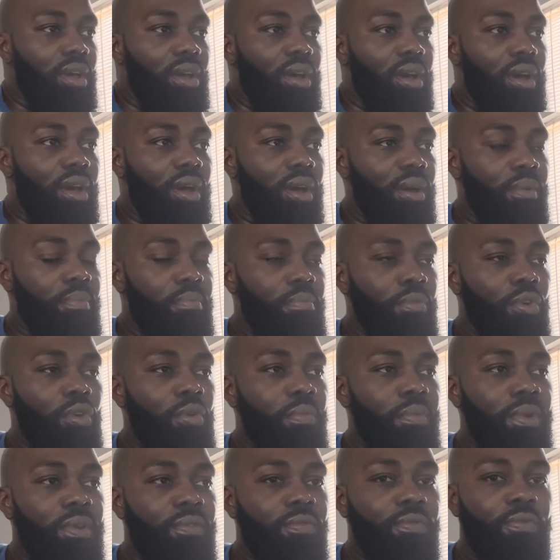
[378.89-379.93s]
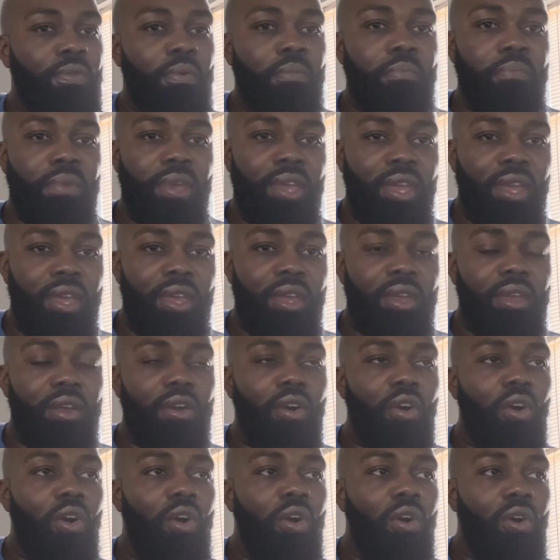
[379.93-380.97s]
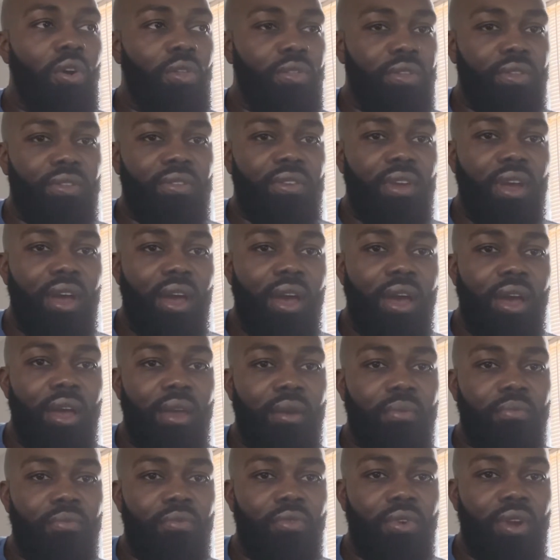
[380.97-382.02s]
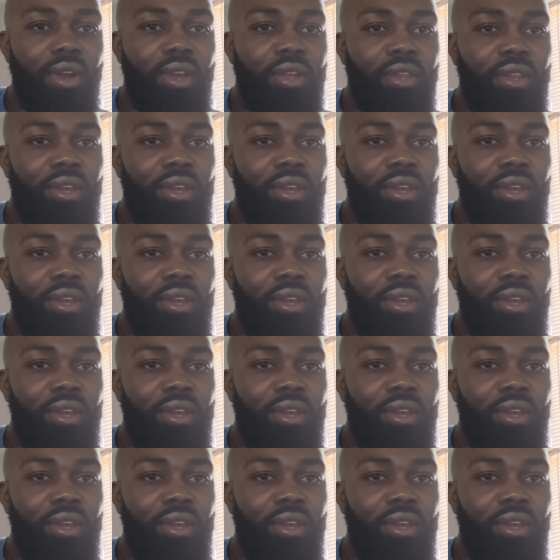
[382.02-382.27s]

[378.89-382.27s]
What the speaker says: moment for me all the time, right?